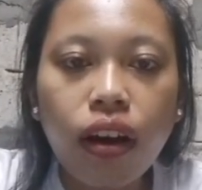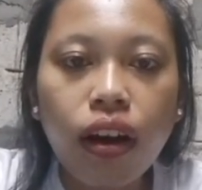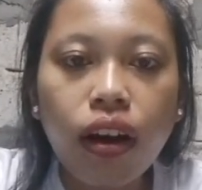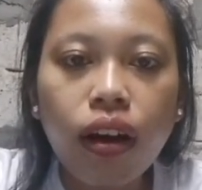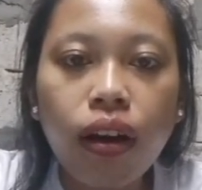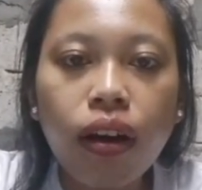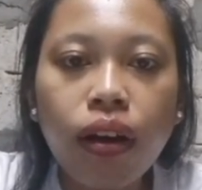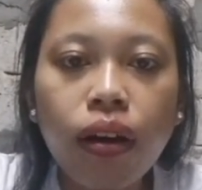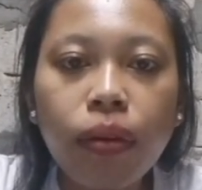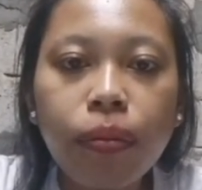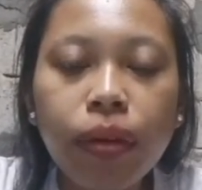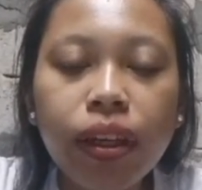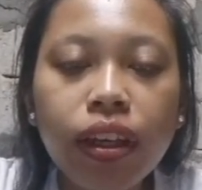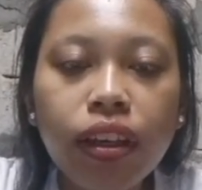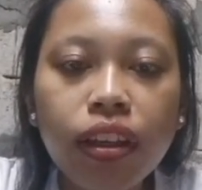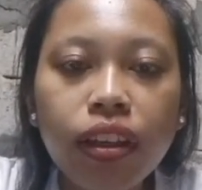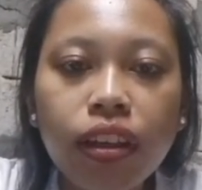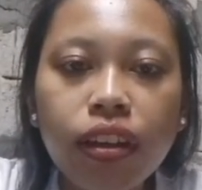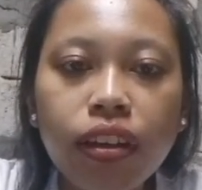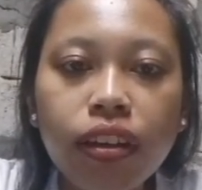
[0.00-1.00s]
In
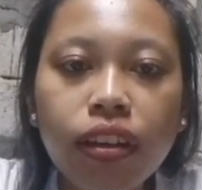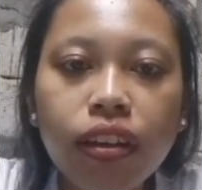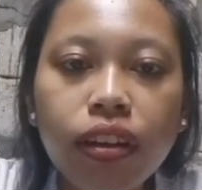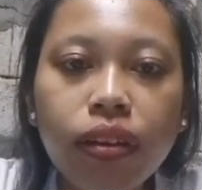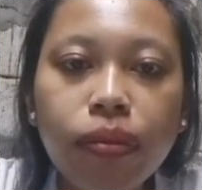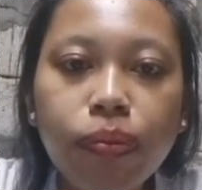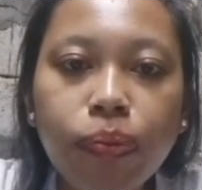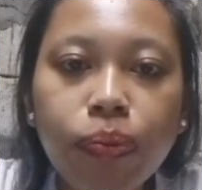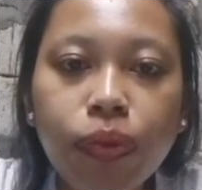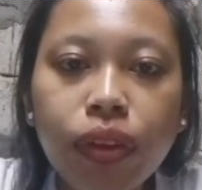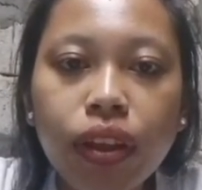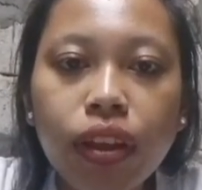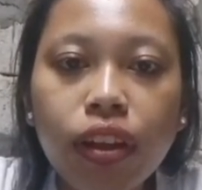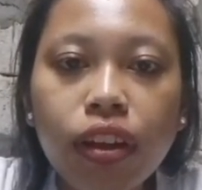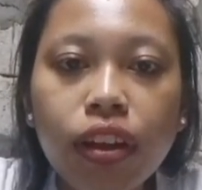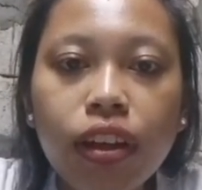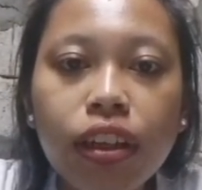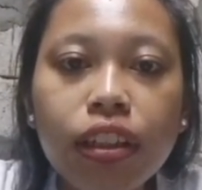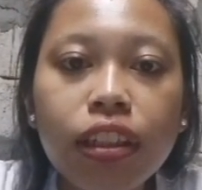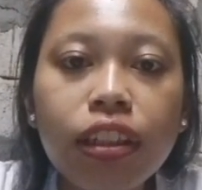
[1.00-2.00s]
here,
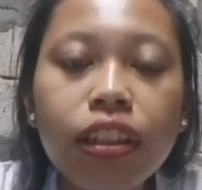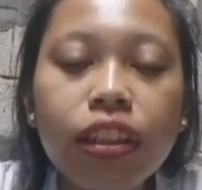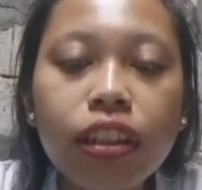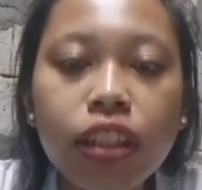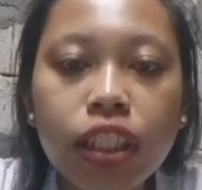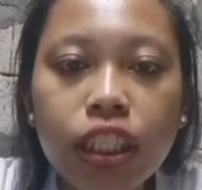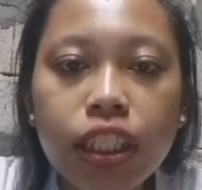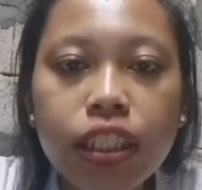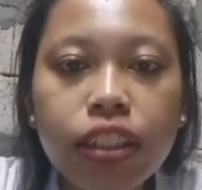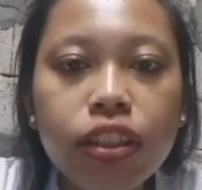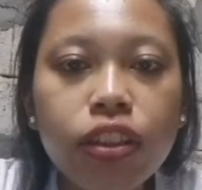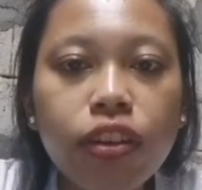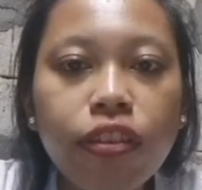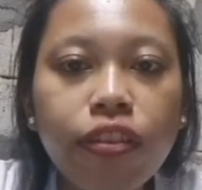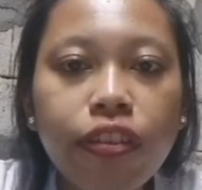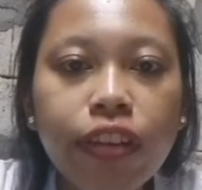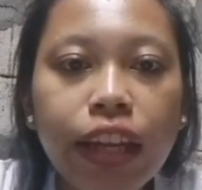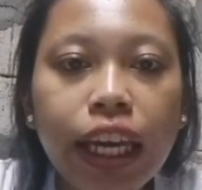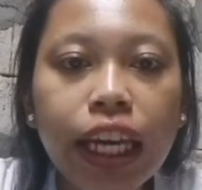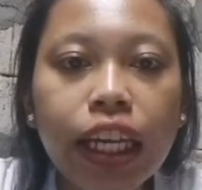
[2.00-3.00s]
learners
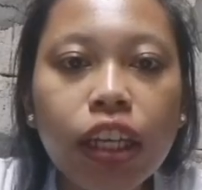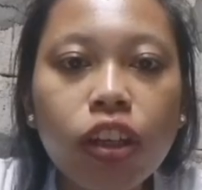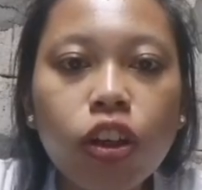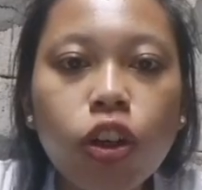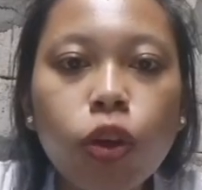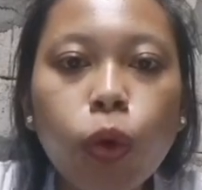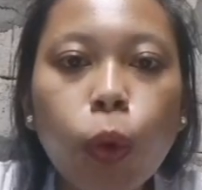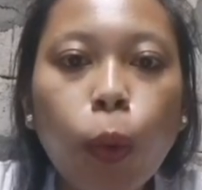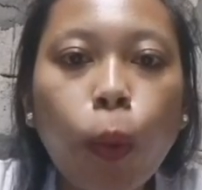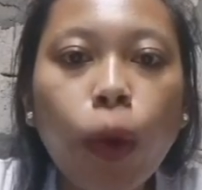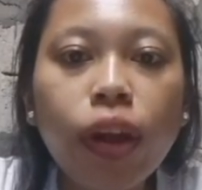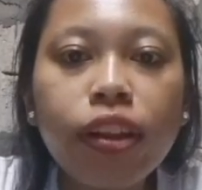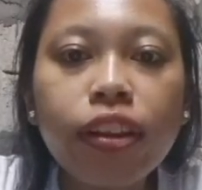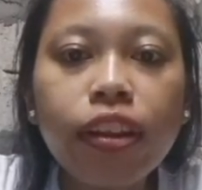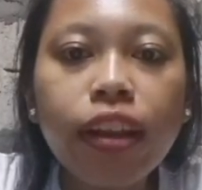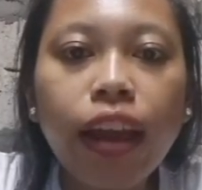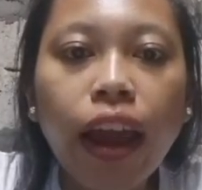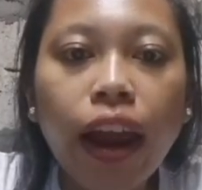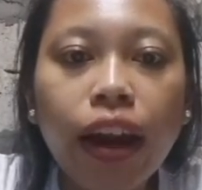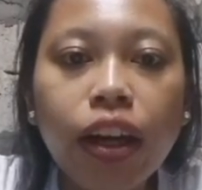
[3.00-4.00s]
reflect on what
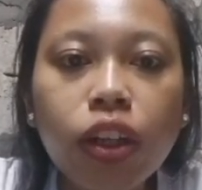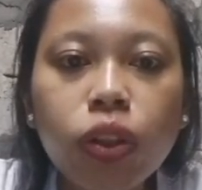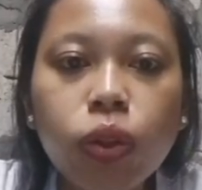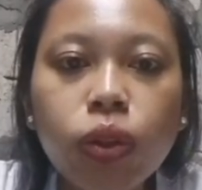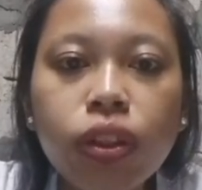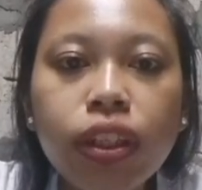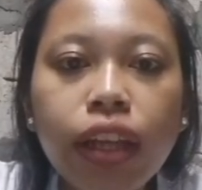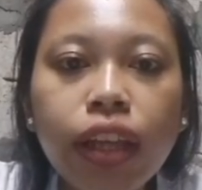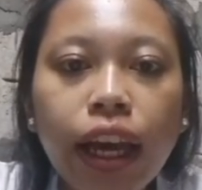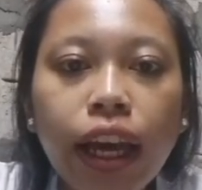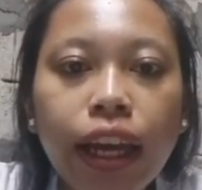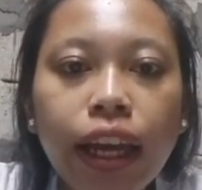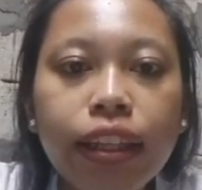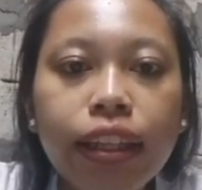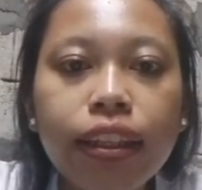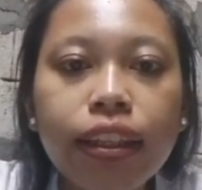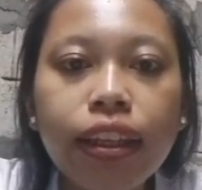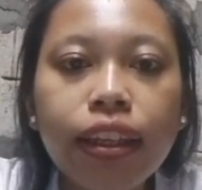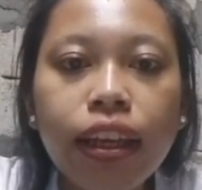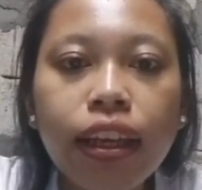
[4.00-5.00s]
they are good at
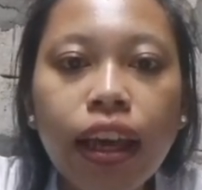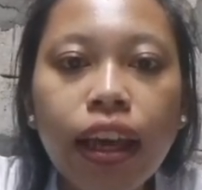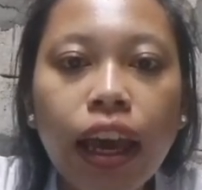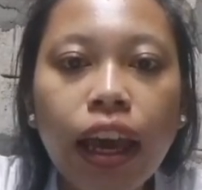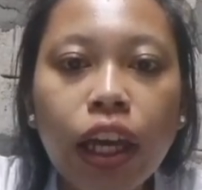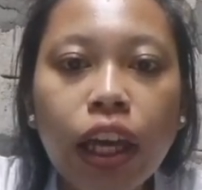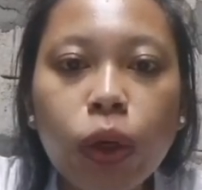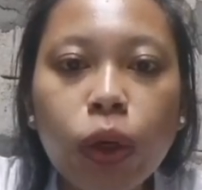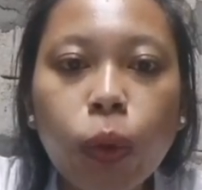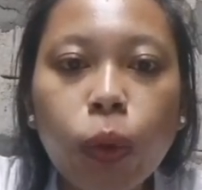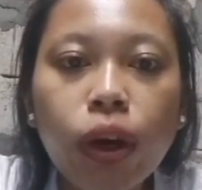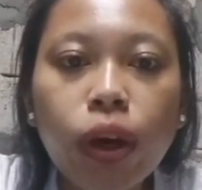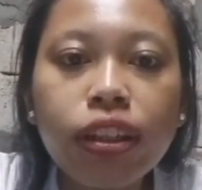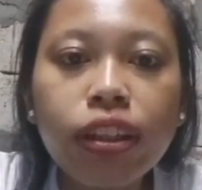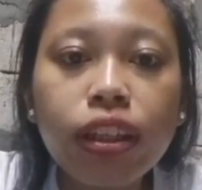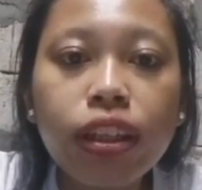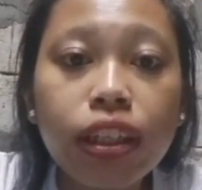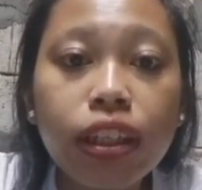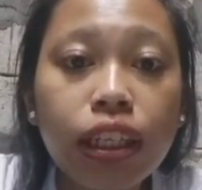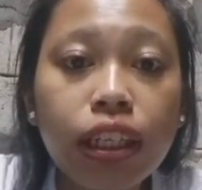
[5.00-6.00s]
and what
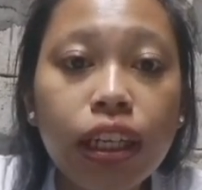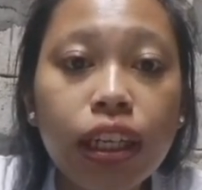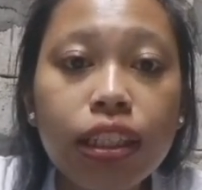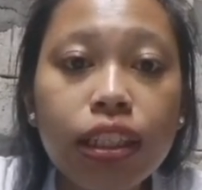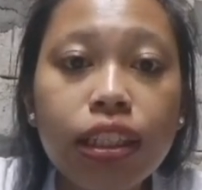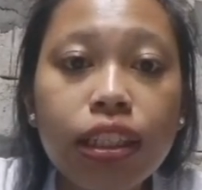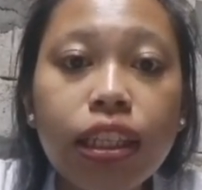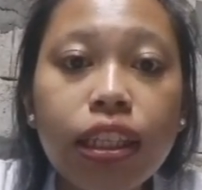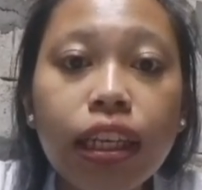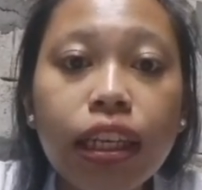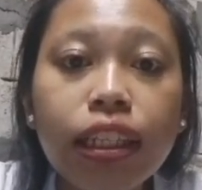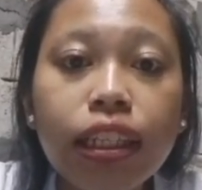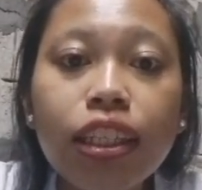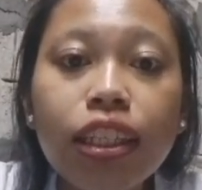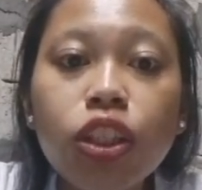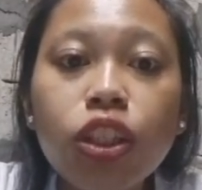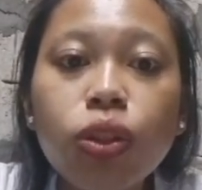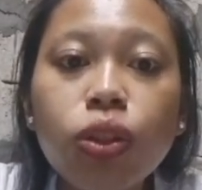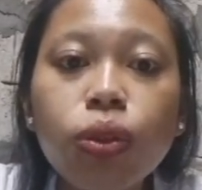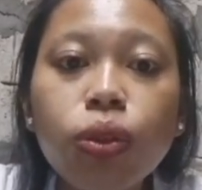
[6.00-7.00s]
areas they
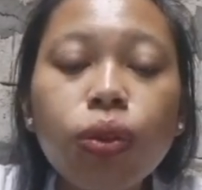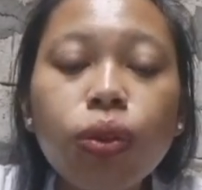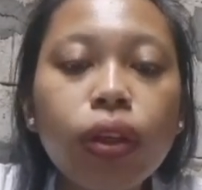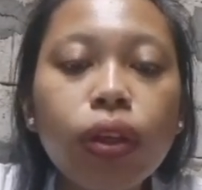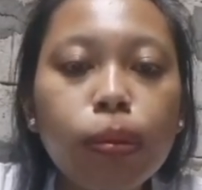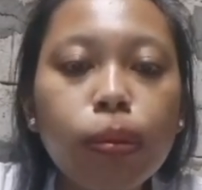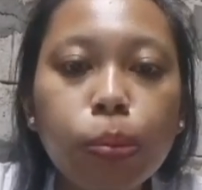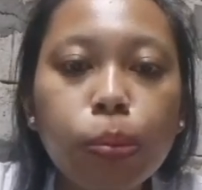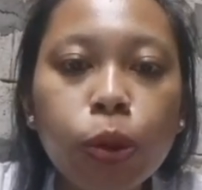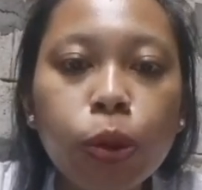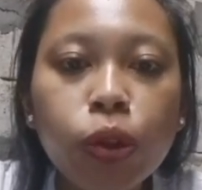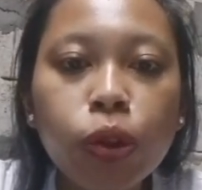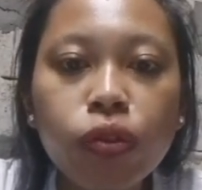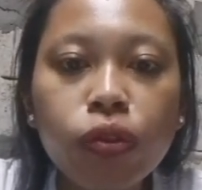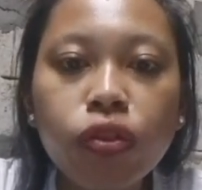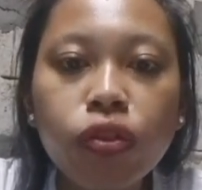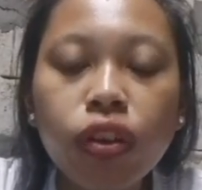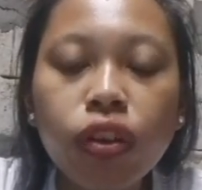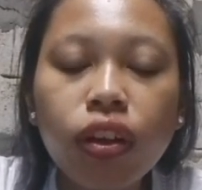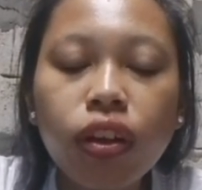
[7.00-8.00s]
need to
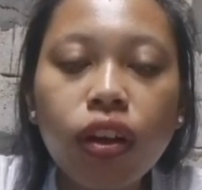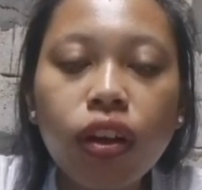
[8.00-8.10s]
improve.